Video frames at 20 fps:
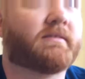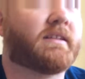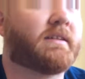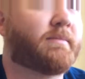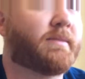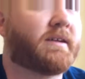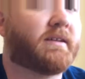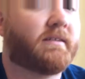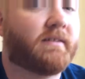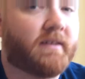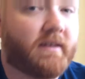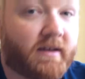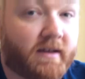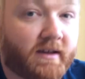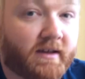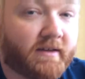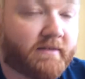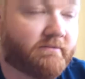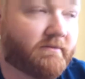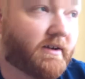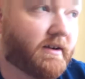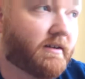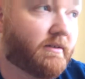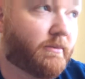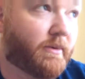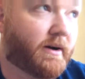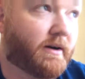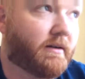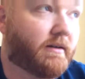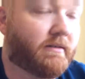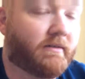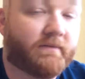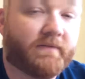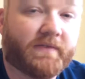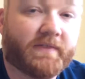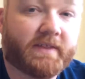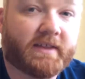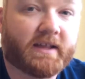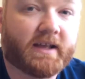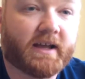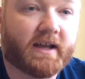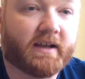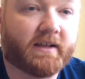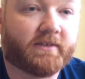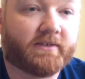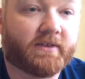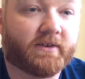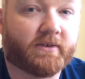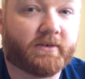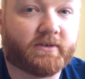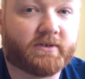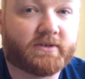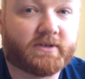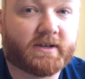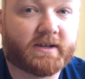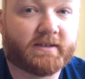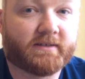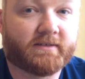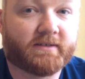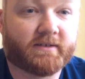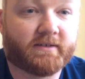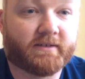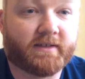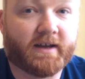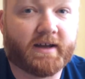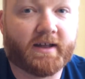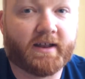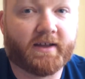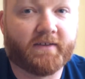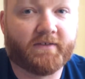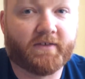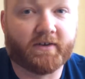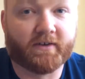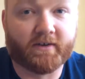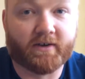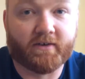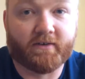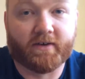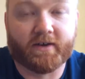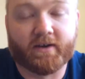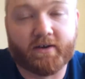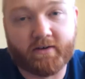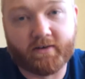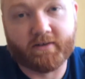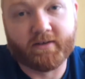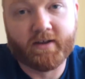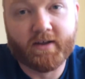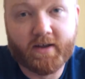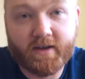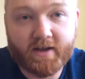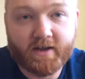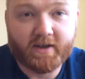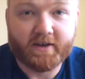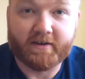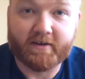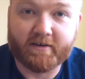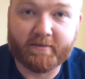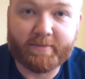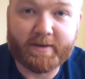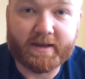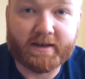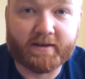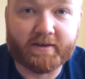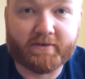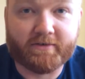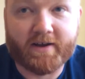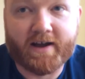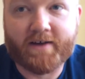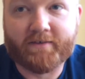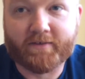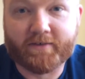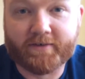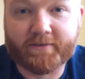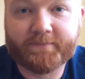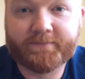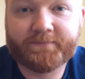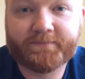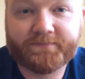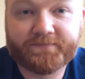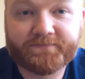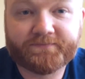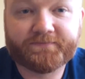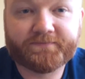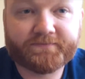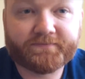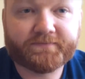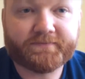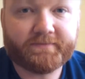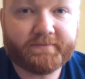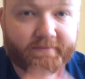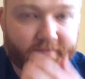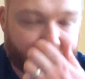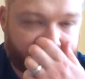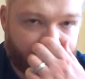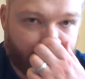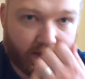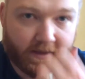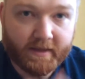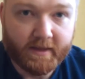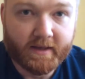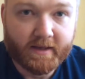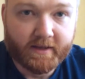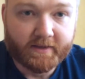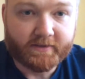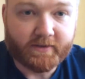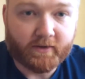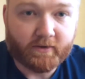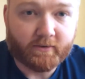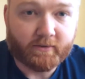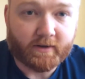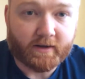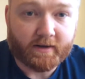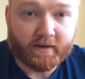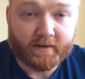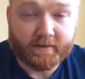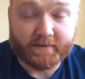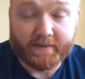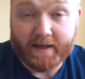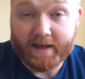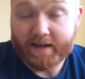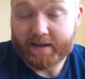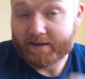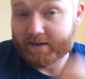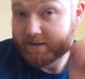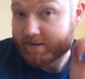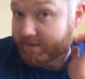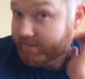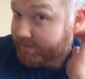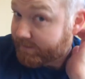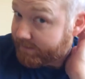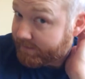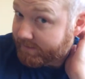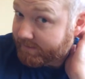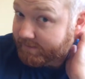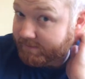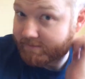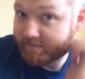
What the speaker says: limit very well, and so you should consider that if you're going on European travel. So that is